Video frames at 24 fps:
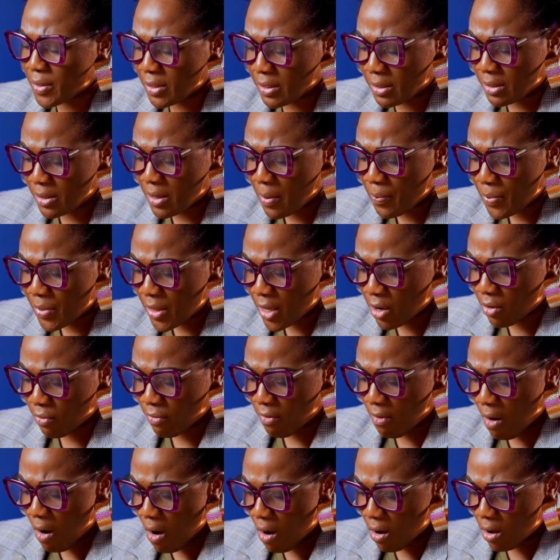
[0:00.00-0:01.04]
is something
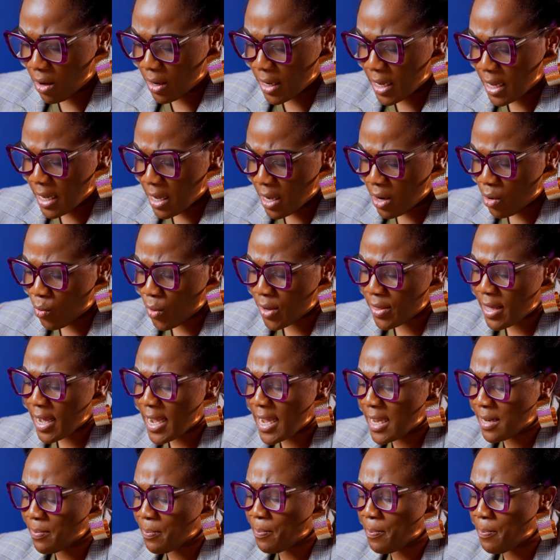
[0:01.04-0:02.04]
wrong, whether it